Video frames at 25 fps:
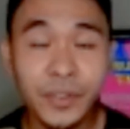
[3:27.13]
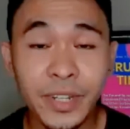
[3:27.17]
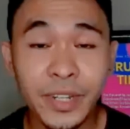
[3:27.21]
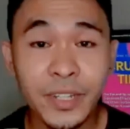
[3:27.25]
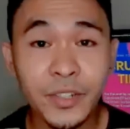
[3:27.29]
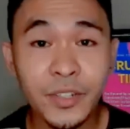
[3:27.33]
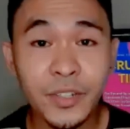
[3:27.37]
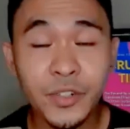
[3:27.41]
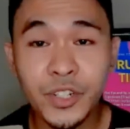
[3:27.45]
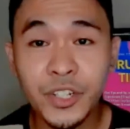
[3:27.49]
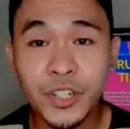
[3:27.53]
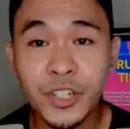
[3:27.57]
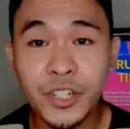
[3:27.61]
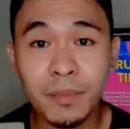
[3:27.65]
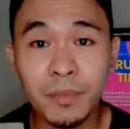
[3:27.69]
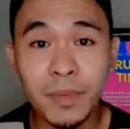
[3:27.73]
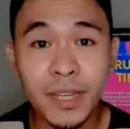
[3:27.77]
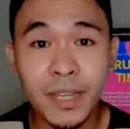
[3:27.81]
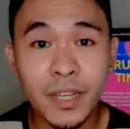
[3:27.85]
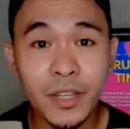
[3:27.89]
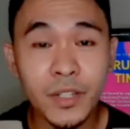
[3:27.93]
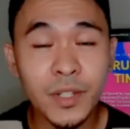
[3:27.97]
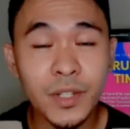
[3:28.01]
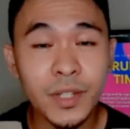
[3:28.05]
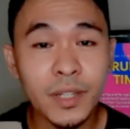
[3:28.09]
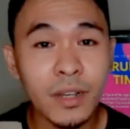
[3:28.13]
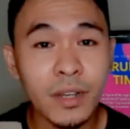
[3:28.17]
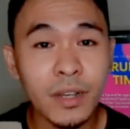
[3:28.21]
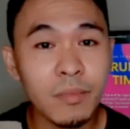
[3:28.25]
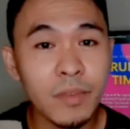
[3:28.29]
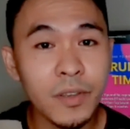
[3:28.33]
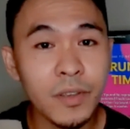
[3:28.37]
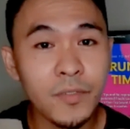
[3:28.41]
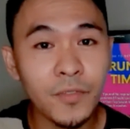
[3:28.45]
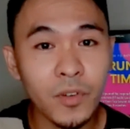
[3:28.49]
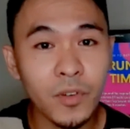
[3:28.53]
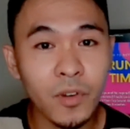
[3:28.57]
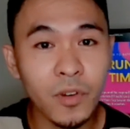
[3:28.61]
interesting because coming
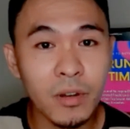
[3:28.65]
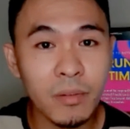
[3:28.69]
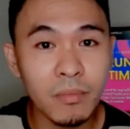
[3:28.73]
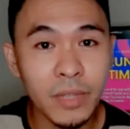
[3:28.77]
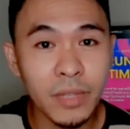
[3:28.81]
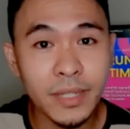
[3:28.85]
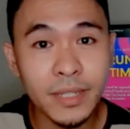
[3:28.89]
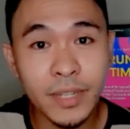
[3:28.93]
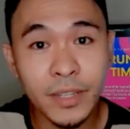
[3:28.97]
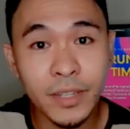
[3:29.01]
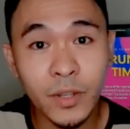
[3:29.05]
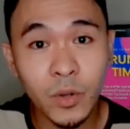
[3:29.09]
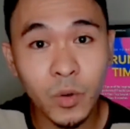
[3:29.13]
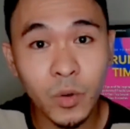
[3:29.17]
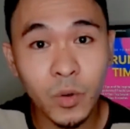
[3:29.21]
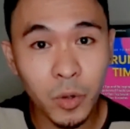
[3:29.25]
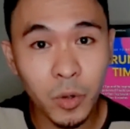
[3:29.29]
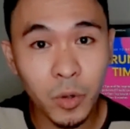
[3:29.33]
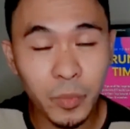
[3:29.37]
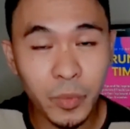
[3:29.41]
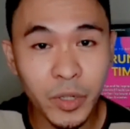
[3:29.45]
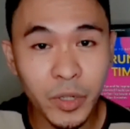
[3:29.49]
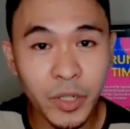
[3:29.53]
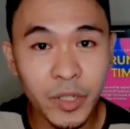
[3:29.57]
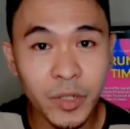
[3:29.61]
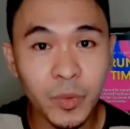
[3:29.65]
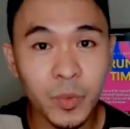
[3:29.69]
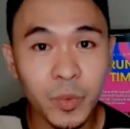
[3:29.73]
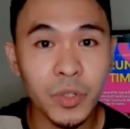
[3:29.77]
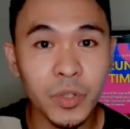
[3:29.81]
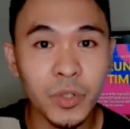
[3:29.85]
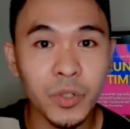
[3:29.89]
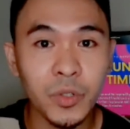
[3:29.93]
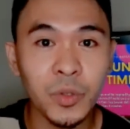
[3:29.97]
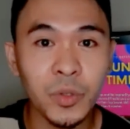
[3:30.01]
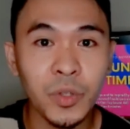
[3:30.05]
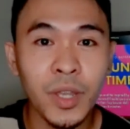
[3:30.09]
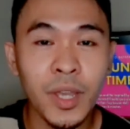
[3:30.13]
from, let's say, the corporate
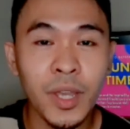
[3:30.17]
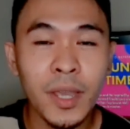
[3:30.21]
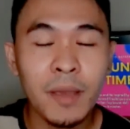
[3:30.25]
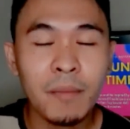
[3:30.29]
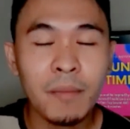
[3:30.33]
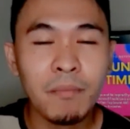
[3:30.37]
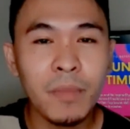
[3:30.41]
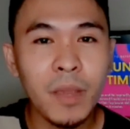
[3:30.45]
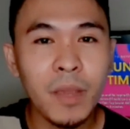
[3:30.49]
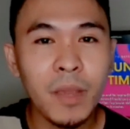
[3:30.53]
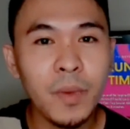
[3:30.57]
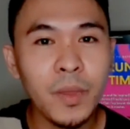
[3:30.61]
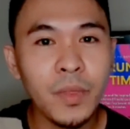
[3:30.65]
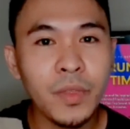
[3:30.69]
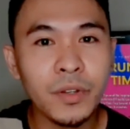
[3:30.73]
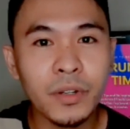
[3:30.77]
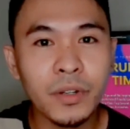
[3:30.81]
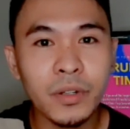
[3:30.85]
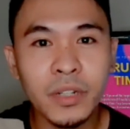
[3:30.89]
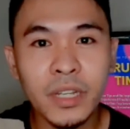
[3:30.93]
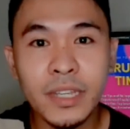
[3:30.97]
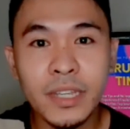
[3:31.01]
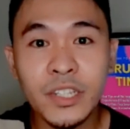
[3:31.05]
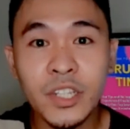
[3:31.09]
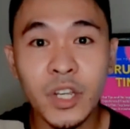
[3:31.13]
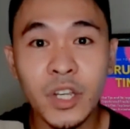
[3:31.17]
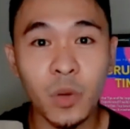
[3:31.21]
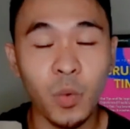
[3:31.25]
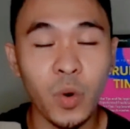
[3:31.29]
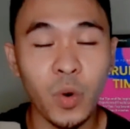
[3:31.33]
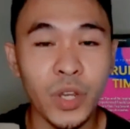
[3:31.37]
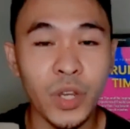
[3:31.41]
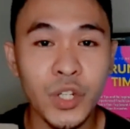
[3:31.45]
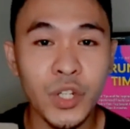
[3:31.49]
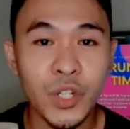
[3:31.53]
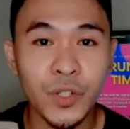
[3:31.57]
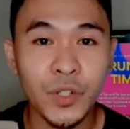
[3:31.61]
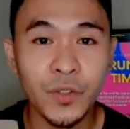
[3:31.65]
world, maybe there is a
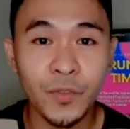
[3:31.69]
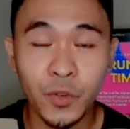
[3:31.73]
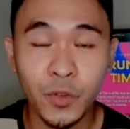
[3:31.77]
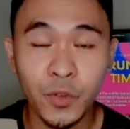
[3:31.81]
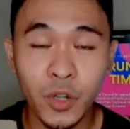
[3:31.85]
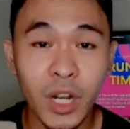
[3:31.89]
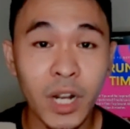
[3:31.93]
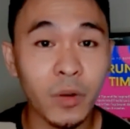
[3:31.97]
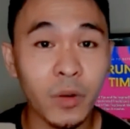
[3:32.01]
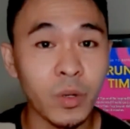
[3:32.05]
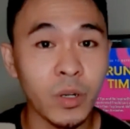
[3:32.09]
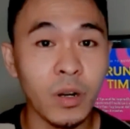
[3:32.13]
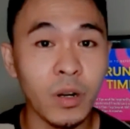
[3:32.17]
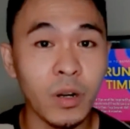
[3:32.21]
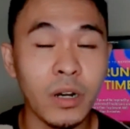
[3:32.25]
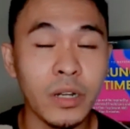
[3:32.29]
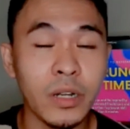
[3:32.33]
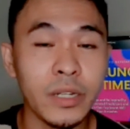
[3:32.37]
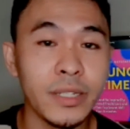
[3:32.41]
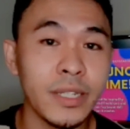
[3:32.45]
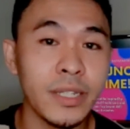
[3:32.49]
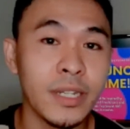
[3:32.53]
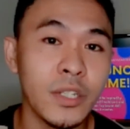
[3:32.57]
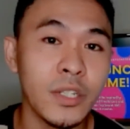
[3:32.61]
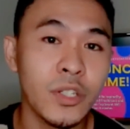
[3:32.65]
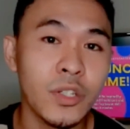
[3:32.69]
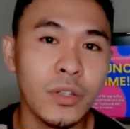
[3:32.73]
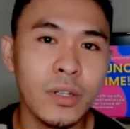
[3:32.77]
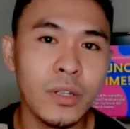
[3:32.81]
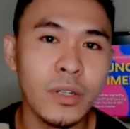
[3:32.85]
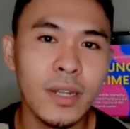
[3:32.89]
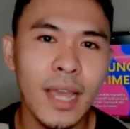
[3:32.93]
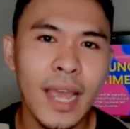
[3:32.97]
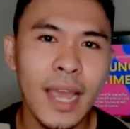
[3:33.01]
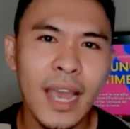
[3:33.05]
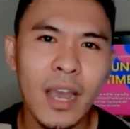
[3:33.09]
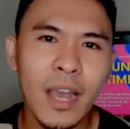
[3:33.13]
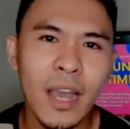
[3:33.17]
question for our audience on
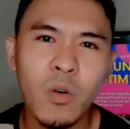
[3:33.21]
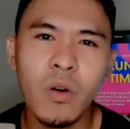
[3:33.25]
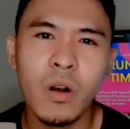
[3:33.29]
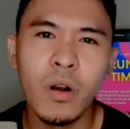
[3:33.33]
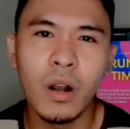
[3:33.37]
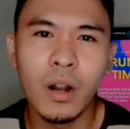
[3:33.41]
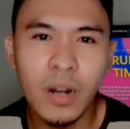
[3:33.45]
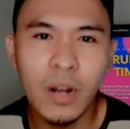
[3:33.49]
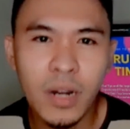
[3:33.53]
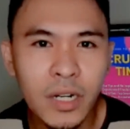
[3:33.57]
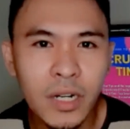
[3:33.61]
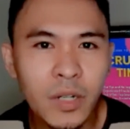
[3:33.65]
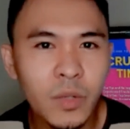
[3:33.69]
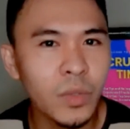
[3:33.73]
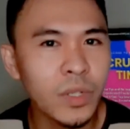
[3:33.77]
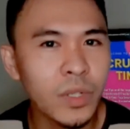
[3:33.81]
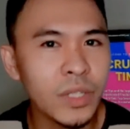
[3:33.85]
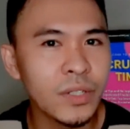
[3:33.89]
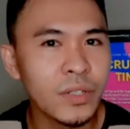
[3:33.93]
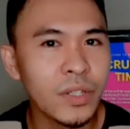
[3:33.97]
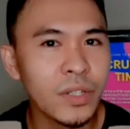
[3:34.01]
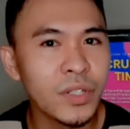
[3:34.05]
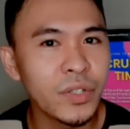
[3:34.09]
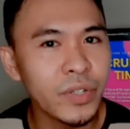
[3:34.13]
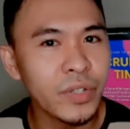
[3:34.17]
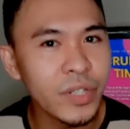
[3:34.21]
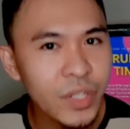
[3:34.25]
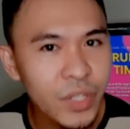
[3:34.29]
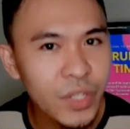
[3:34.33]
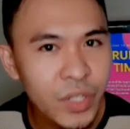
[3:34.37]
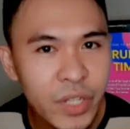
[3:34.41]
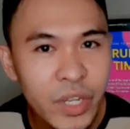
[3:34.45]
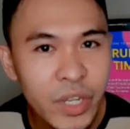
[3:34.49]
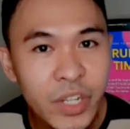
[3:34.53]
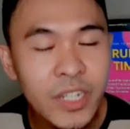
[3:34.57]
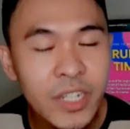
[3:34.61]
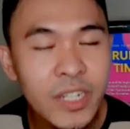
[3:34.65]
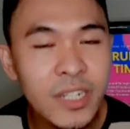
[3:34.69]
how hard was the
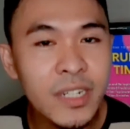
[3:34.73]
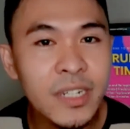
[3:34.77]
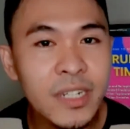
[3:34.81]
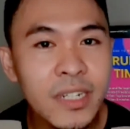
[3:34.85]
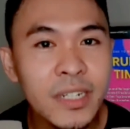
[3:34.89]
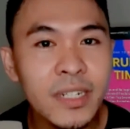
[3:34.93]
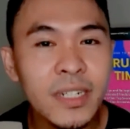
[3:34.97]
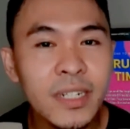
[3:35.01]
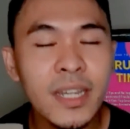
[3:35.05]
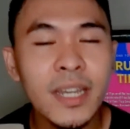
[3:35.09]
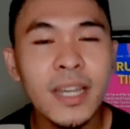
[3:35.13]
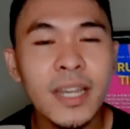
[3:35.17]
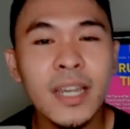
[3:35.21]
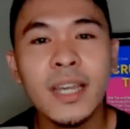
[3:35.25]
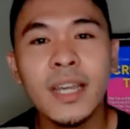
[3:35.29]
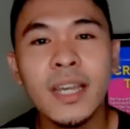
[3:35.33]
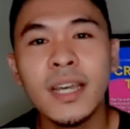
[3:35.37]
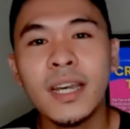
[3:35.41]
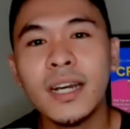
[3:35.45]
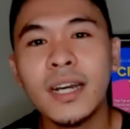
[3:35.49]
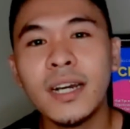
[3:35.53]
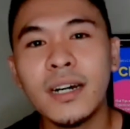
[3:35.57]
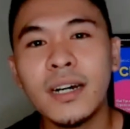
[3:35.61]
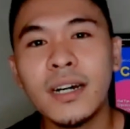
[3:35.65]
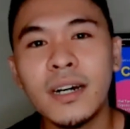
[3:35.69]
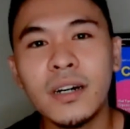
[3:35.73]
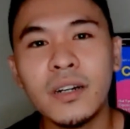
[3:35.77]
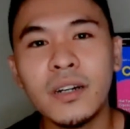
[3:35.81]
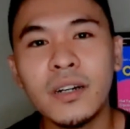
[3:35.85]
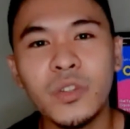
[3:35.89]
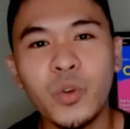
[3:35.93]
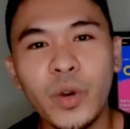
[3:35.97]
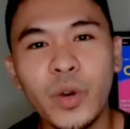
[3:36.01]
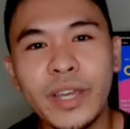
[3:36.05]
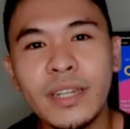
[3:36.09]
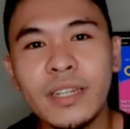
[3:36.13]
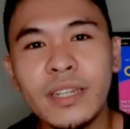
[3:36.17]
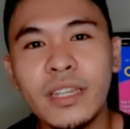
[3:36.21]
transition?
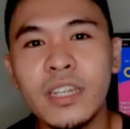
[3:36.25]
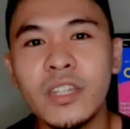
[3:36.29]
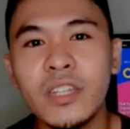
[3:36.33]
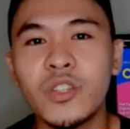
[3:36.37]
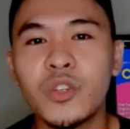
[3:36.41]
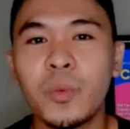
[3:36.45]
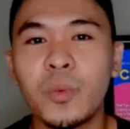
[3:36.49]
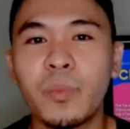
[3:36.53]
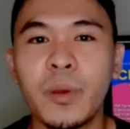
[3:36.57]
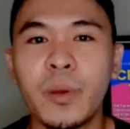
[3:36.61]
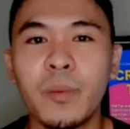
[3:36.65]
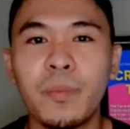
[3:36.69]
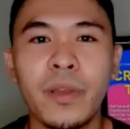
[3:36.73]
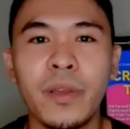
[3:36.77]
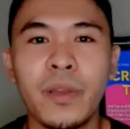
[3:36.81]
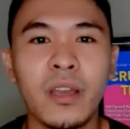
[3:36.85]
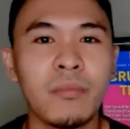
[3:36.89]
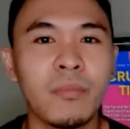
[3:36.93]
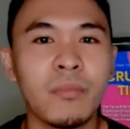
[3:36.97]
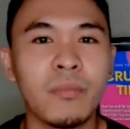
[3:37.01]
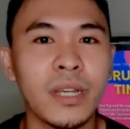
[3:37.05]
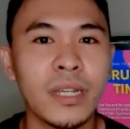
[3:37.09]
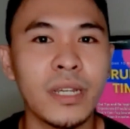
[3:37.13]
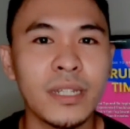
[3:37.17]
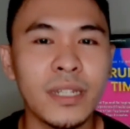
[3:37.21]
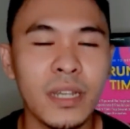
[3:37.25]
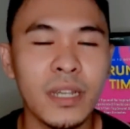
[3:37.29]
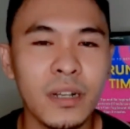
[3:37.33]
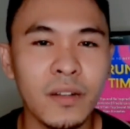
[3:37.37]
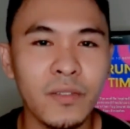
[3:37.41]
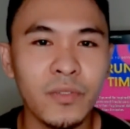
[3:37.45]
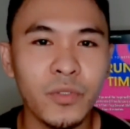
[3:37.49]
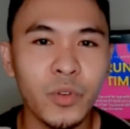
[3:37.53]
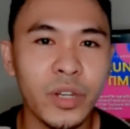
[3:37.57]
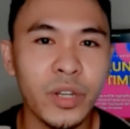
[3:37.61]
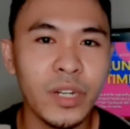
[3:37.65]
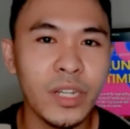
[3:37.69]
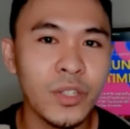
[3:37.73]
Do I need to prepare myself?
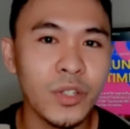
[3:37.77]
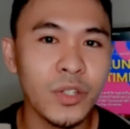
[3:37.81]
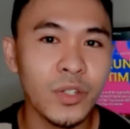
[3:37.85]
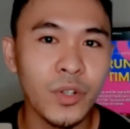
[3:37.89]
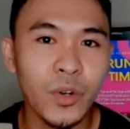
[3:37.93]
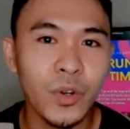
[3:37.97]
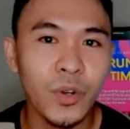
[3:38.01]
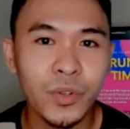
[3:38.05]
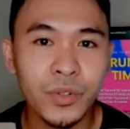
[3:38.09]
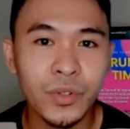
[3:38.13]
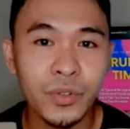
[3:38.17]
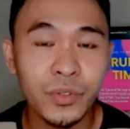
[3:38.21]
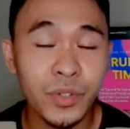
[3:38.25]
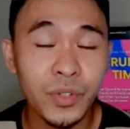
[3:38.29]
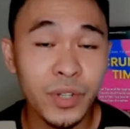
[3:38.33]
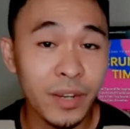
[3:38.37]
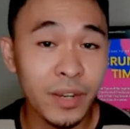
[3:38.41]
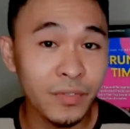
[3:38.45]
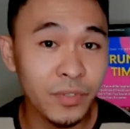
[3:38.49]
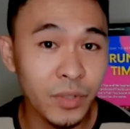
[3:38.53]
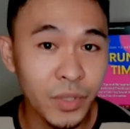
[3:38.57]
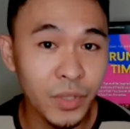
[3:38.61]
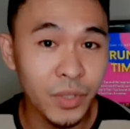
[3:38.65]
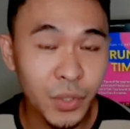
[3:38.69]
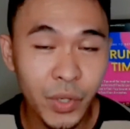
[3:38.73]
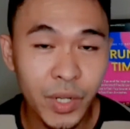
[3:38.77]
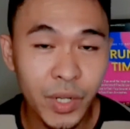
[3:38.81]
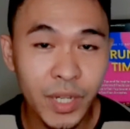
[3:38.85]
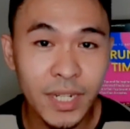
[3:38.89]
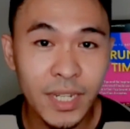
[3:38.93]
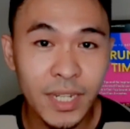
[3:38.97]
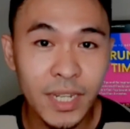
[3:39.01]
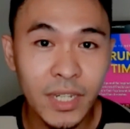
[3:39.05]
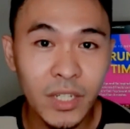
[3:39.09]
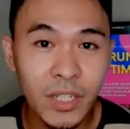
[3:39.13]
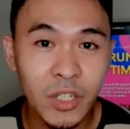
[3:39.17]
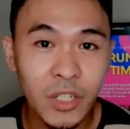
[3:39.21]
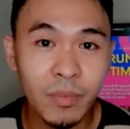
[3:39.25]
Do I need to go through several
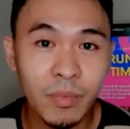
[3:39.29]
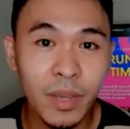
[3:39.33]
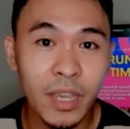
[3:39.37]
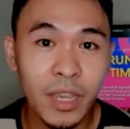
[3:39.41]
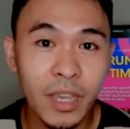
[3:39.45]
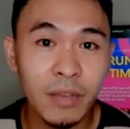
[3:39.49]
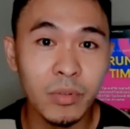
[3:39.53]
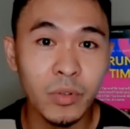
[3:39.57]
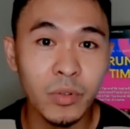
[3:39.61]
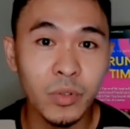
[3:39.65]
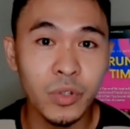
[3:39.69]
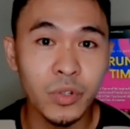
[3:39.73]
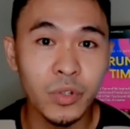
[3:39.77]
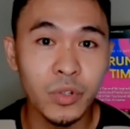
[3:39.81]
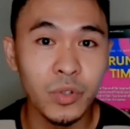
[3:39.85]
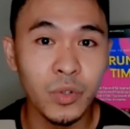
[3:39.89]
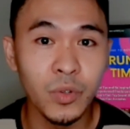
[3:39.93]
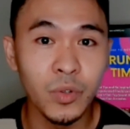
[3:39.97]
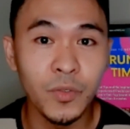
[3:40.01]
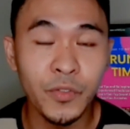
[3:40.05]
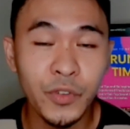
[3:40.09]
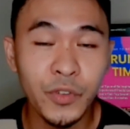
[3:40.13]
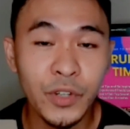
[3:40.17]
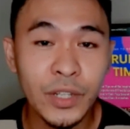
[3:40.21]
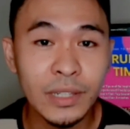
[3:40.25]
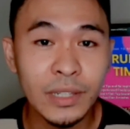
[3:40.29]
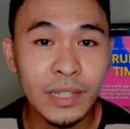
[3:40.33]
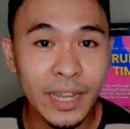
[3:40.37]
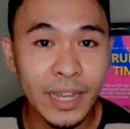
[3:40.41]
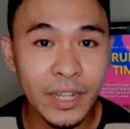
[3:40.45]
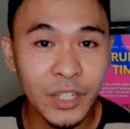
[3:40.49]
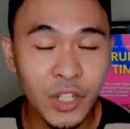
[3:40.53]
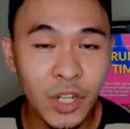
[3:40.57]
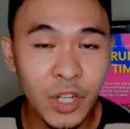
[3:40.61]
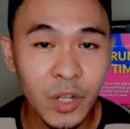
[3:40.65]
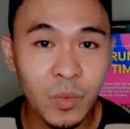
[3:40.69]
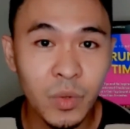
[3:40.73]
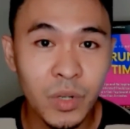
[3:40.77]
trainings to be able to do
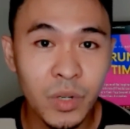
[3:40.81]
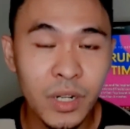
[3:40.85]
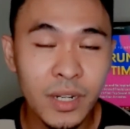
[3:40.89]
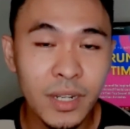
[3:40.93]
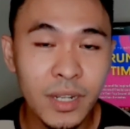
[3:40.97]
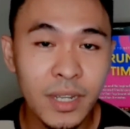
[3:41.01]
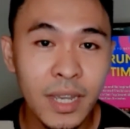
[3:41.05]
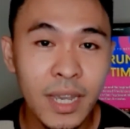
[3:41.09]
freelancing work?